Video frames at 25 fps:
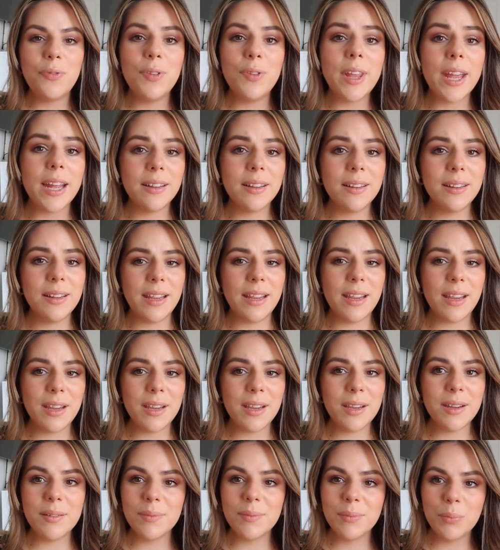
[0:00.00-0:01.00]
that
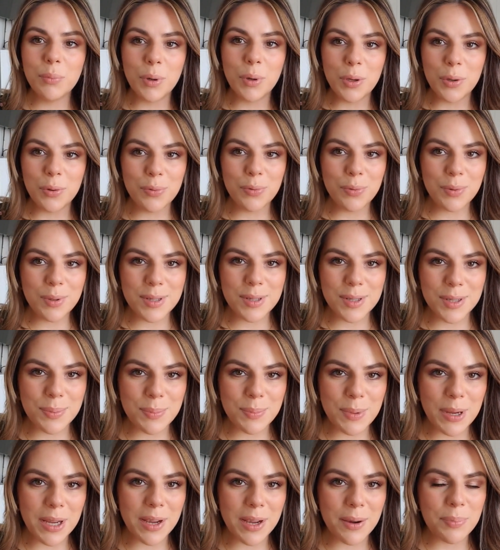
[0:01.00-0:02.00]
day when you're doing this
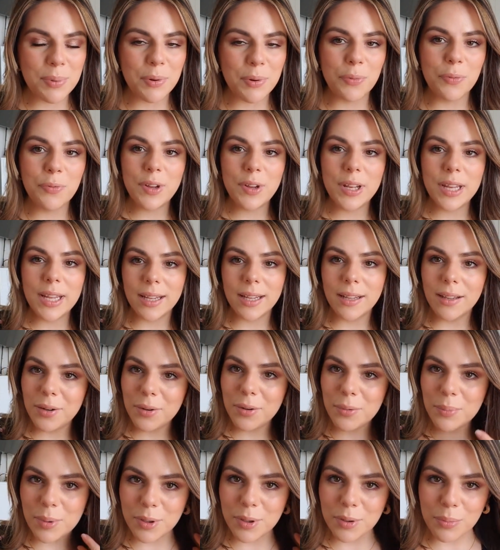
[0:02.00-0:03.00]
makeup you're feeling a little
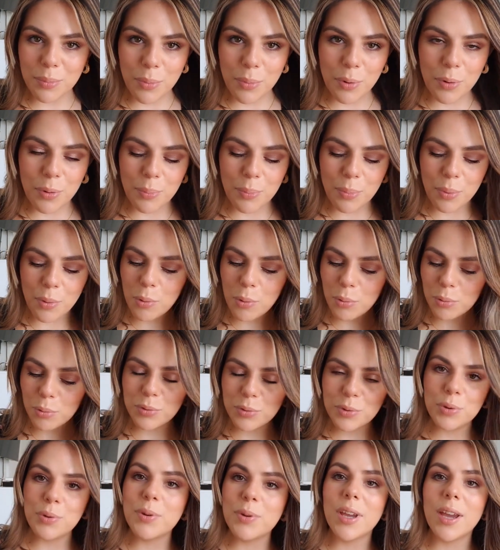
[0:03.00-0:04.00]
bit more bold,
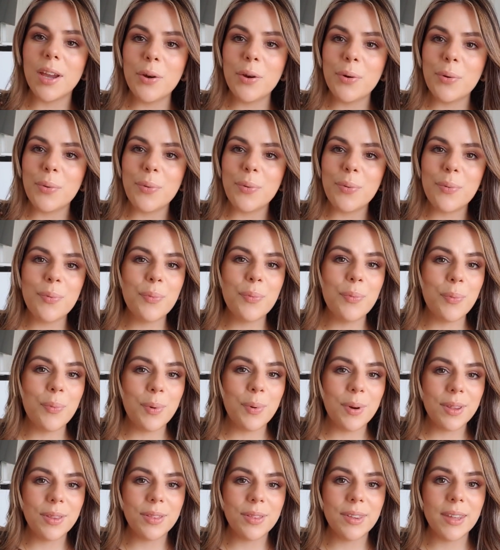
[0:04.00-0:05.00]
you can go
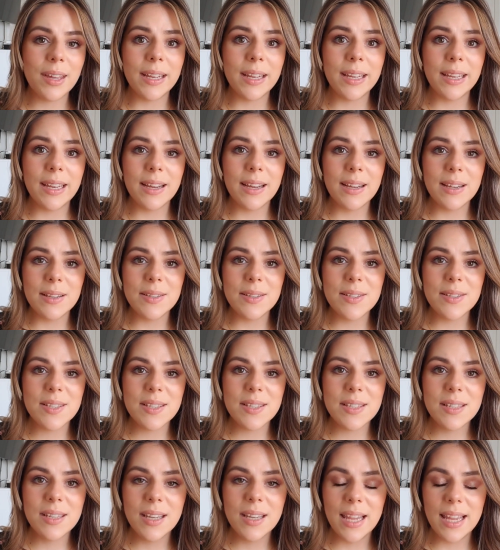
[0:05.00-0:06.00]
with a nice
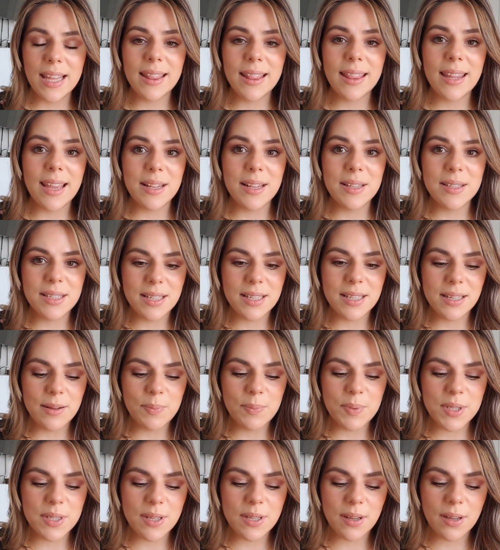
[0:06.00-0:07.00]
intense
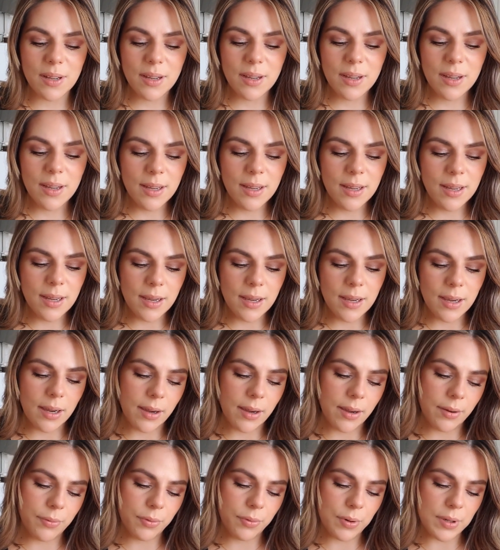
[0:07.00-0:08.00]
lipstick.
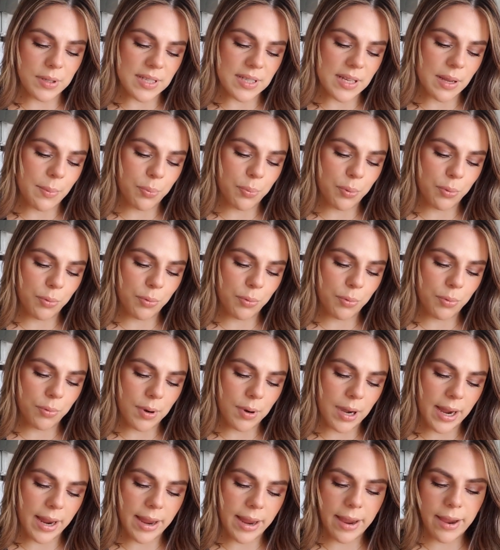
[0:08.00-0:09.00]
For example,
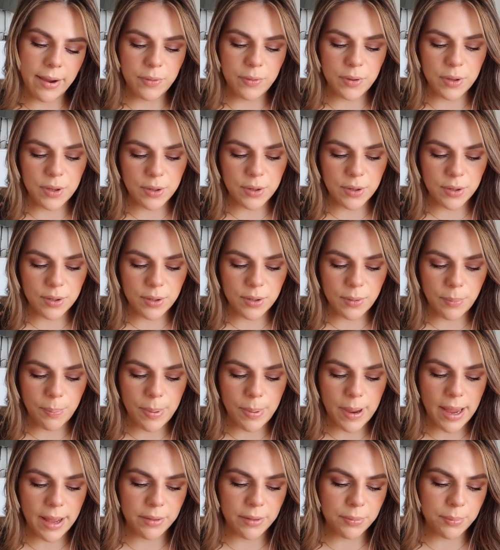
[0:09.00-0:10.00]
I have here the
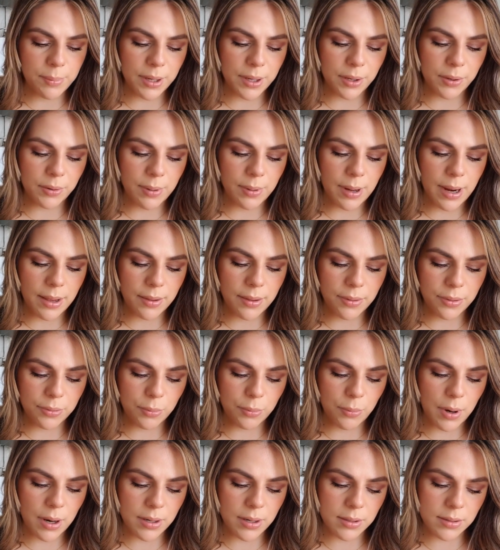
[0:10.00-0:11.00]
Pat McGrath
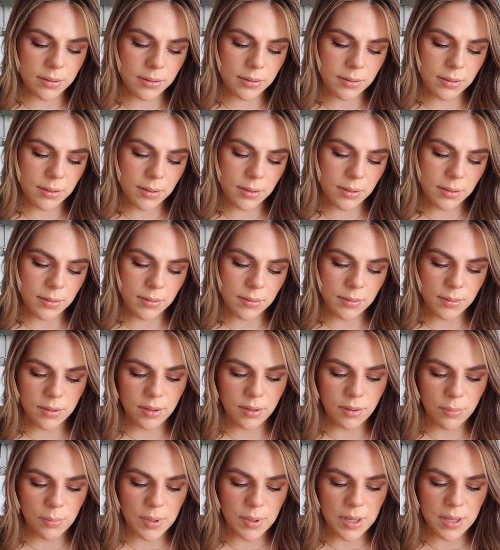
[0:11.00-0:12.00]
one, the
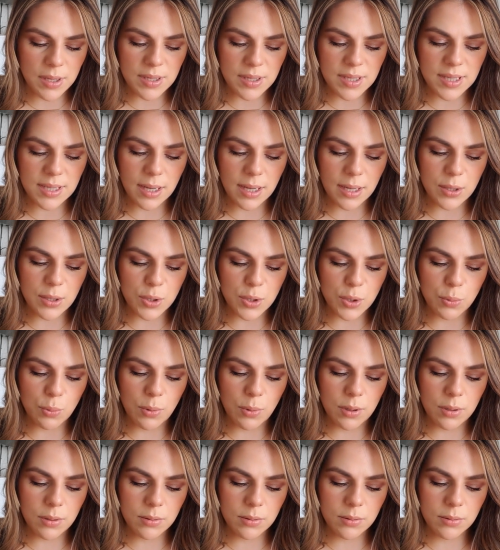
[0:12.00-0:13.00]
mini size
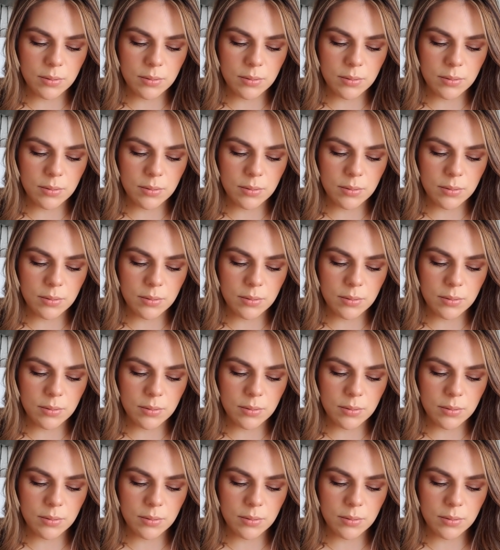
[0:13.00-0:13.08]
one.